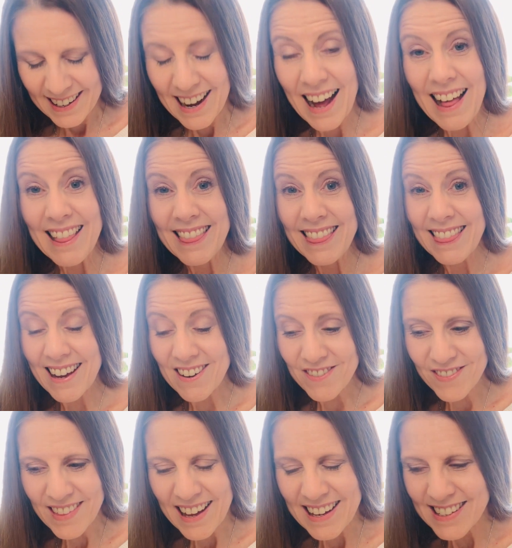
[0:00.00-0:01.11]
I love
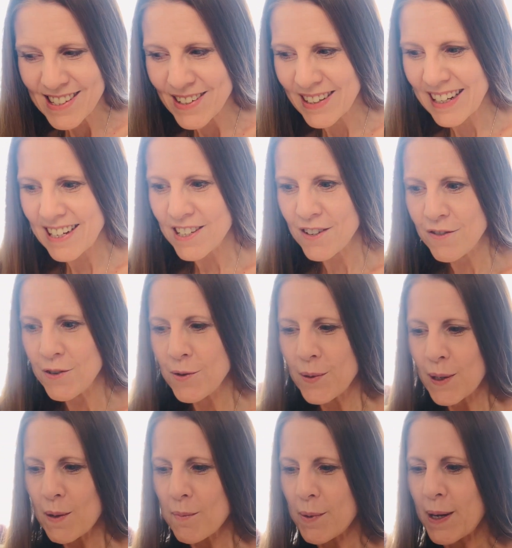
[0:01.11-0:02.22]
that. So I guess if you
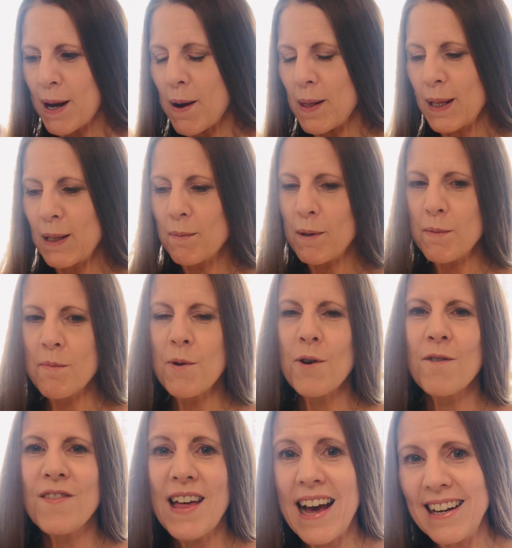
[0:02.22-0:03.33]
want to bring a little bit more
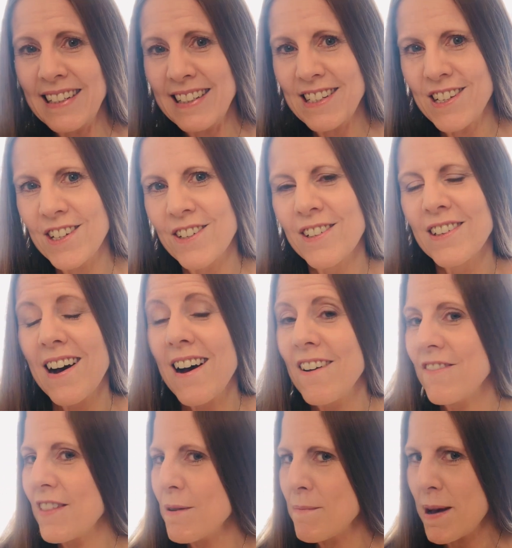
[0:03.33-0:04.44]
of that into your life,
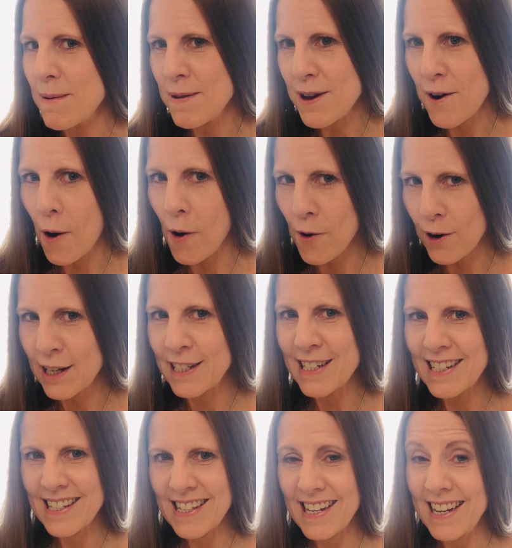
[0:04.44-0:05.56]
then maybe orange
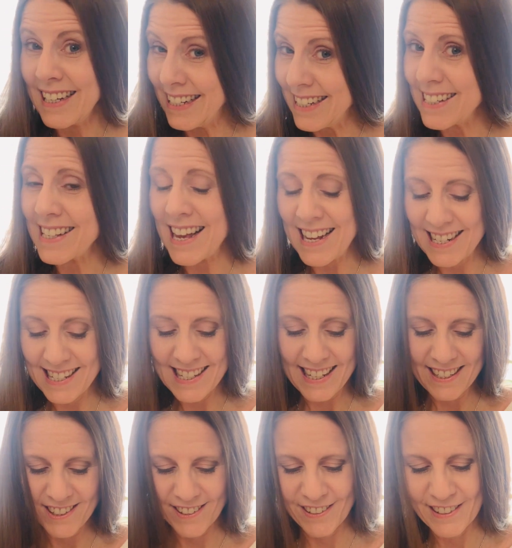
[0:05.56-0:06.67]
is an
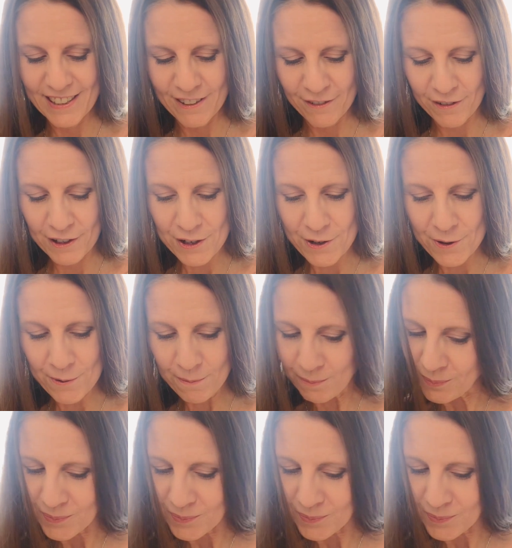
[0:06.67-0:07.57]
essential oil for you.